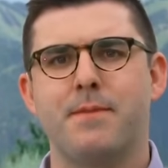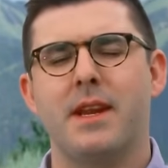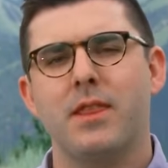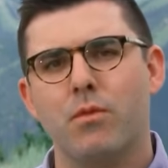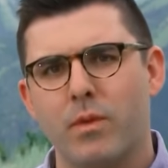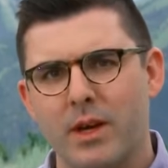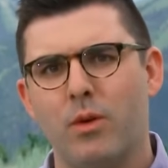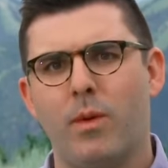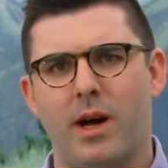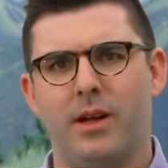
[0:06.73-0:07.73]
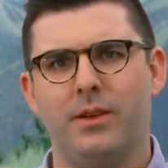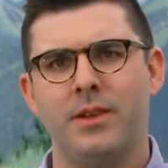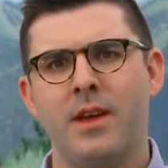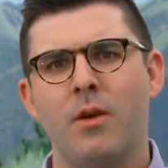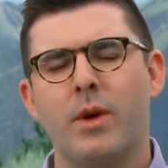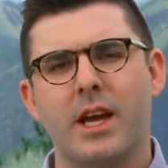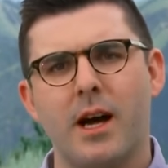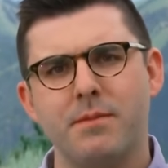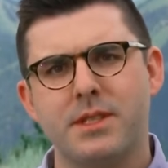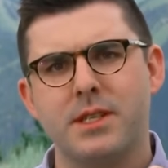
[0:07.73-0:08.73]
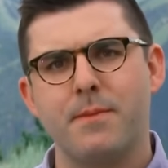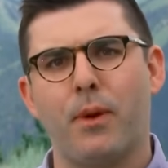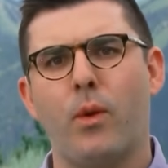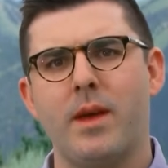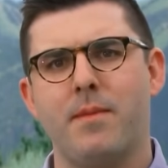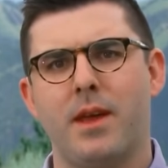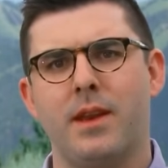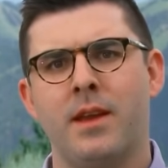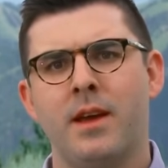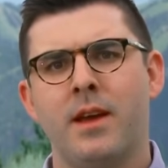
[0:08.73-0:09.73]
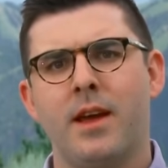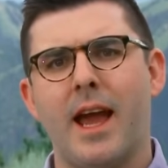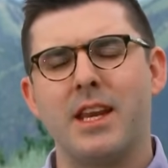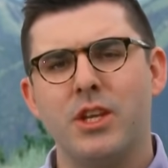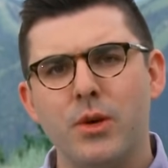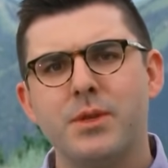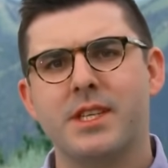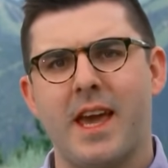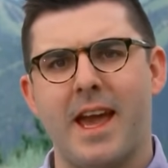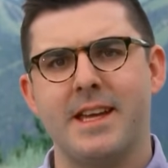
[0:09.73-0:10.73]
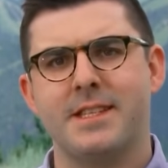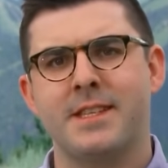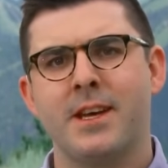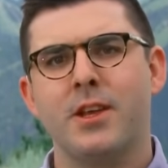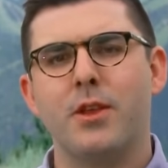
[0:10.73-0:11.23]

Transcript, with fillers: But in the real world, when it comes to deployment and use case,